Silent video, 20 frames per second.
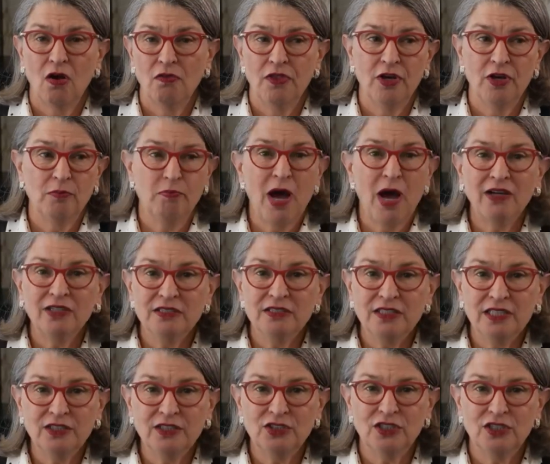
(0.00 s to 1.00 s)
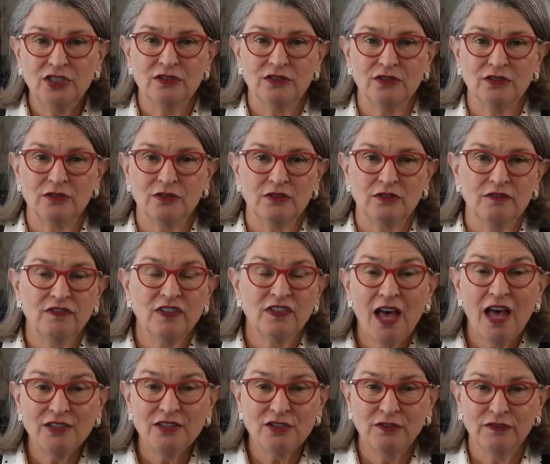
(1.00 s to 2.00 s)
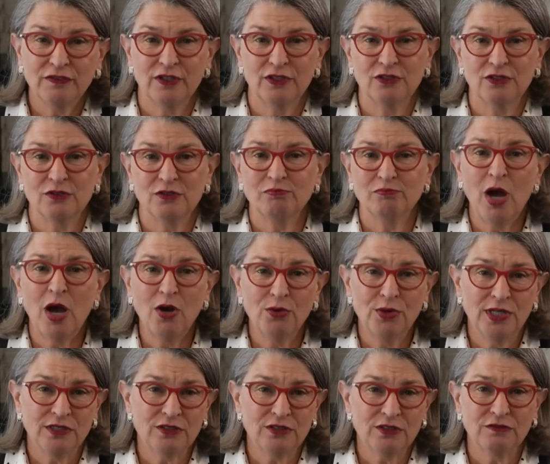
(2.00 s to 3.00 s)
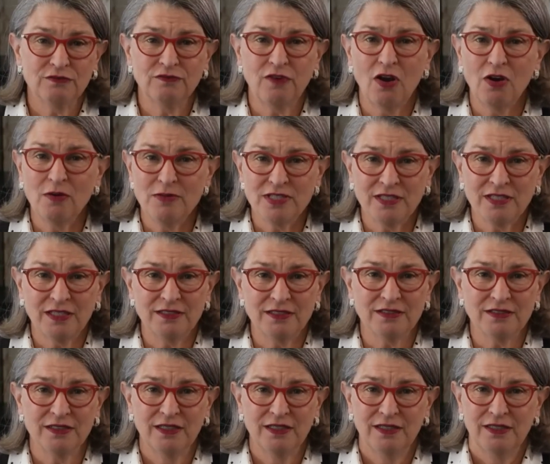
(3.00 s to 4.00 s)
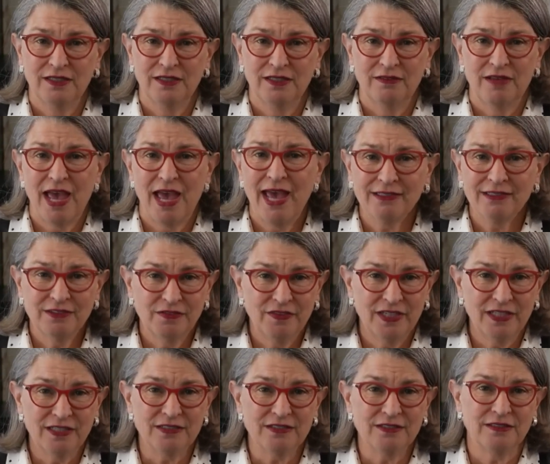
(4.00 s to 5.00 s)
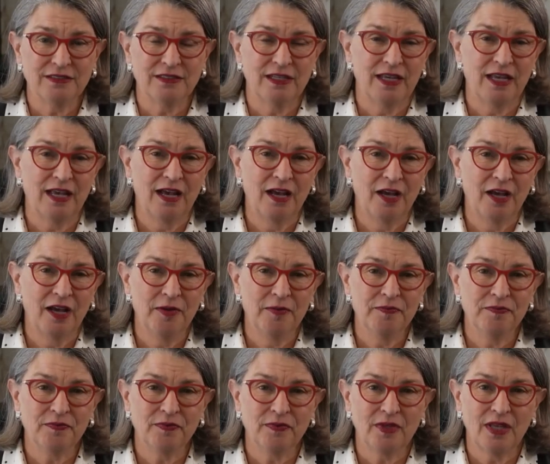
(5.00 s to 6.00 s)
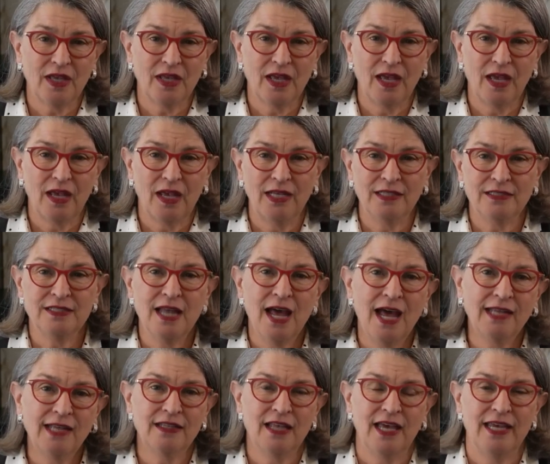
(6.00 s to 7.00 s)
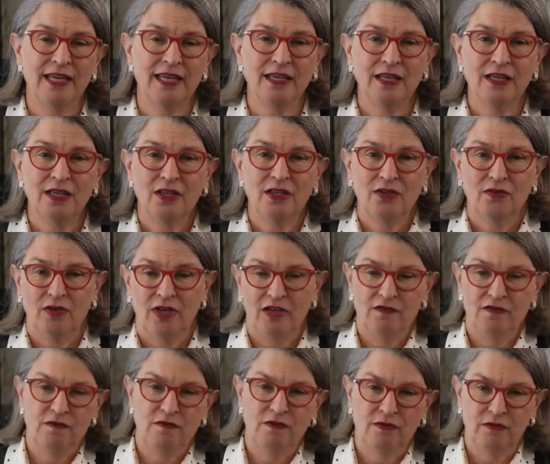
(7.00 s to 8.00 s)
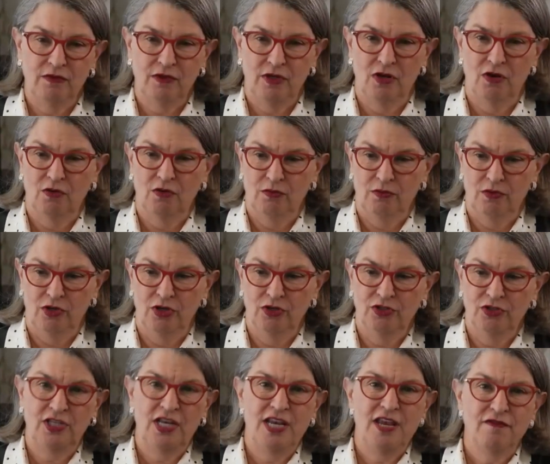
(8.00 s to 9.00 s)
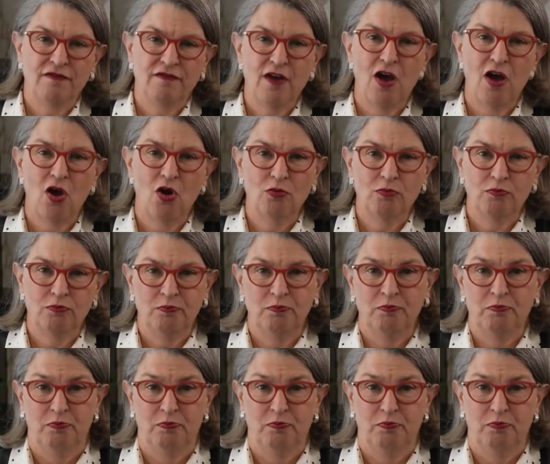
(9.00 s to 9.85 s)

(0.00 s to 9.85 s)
they're politicians philosophers, poets, pharmacists, activists. Um, it's not like in you know your CFO